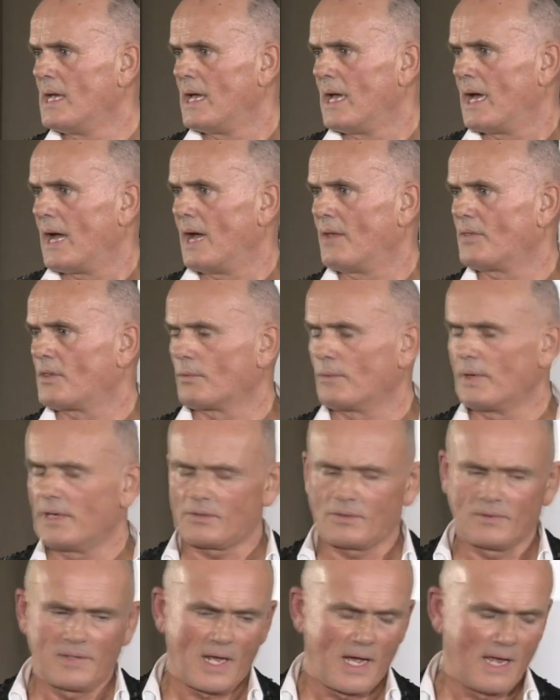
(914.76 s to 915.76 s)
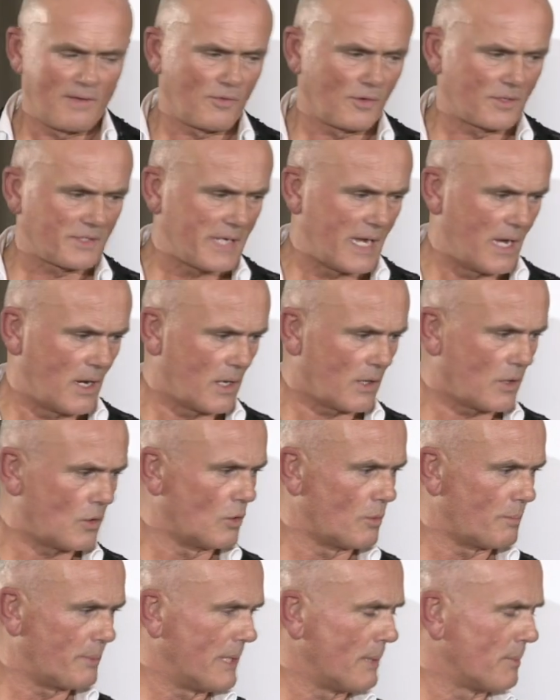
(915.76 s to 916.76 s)
And the reason the Eiffel Tower
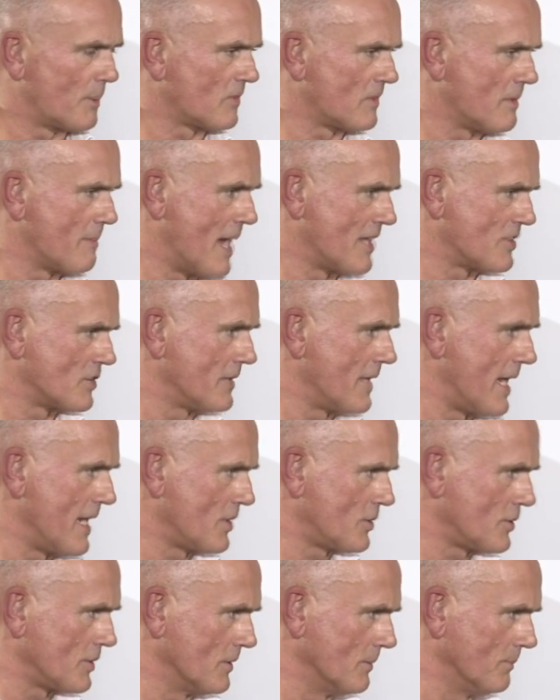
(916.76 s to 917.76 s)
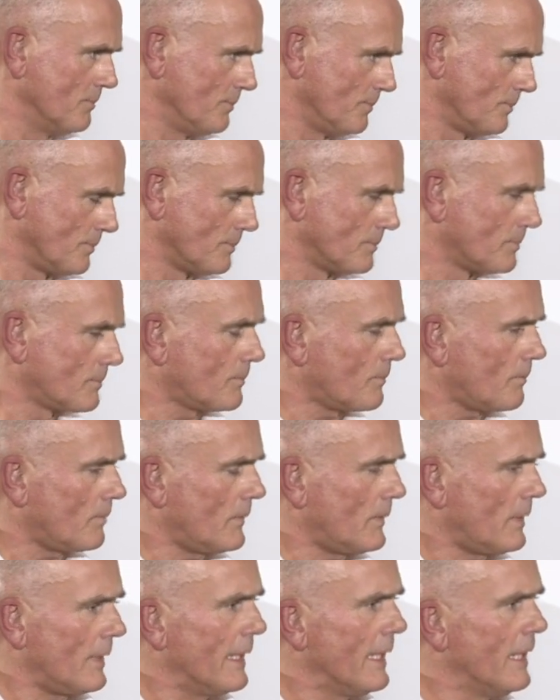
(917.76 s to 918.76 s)
caught people's imagination,
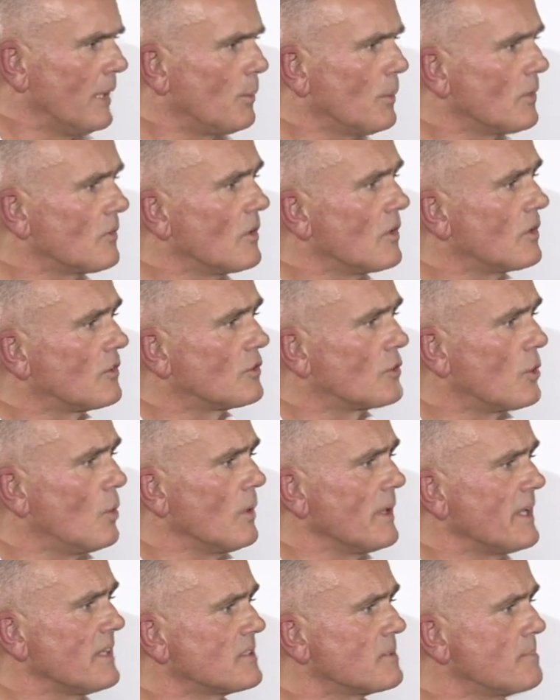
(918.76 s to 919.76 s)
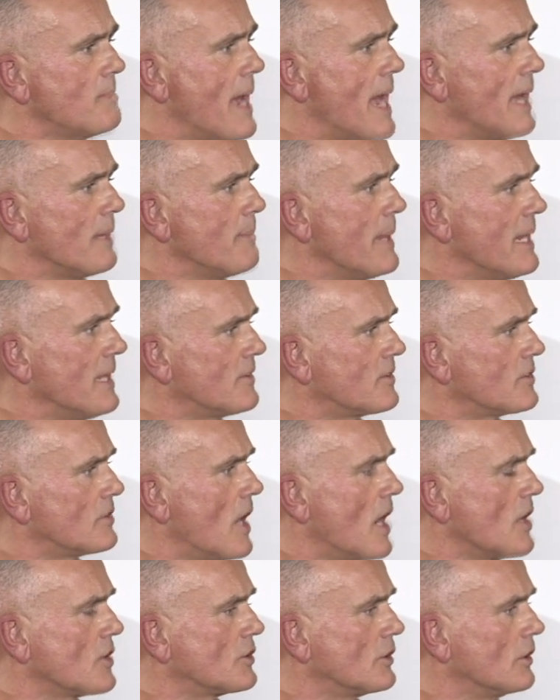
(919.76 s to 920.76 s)
it was the tallest man-made
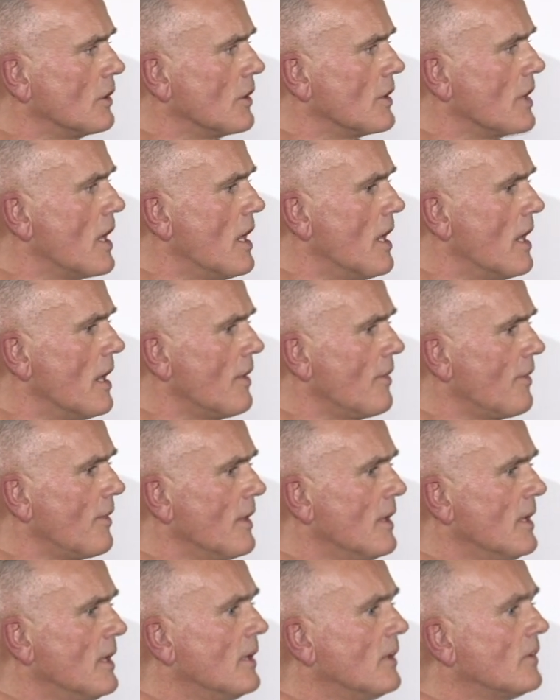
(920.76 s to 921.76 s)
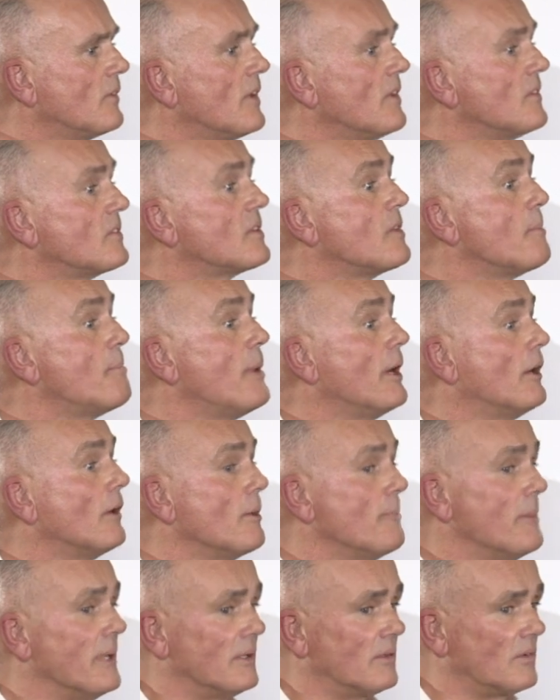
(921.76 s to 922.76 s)
structure on Earth since the
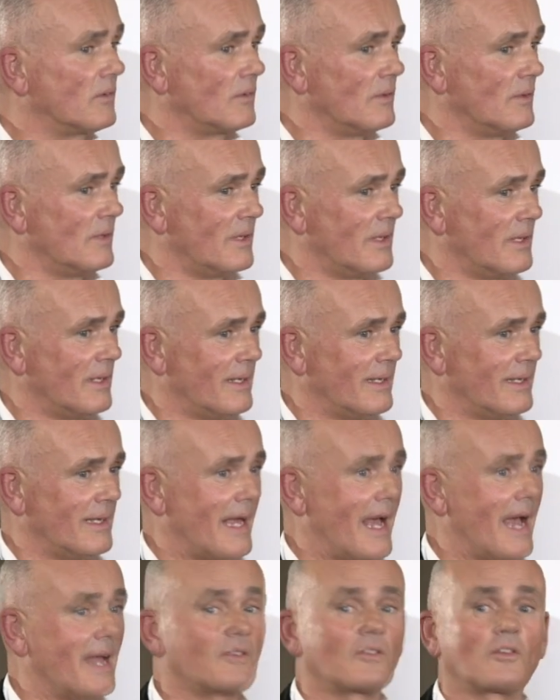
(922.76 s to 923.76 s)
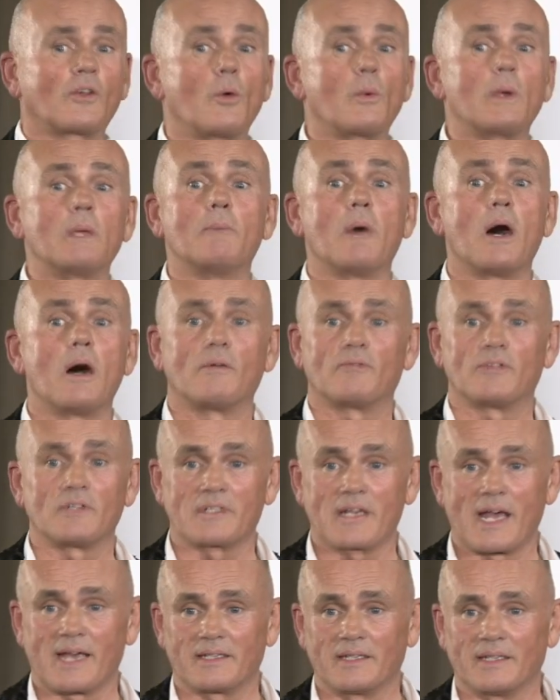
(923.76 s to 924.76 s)
pyramids, and so we marveled
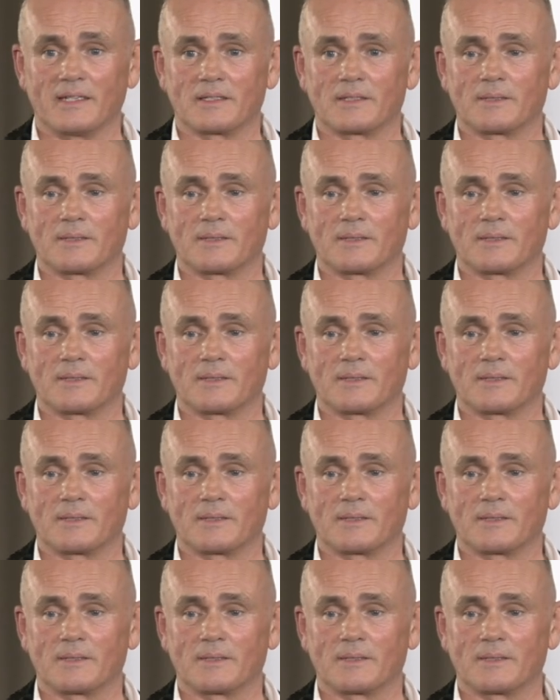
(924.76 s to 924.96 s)
at it.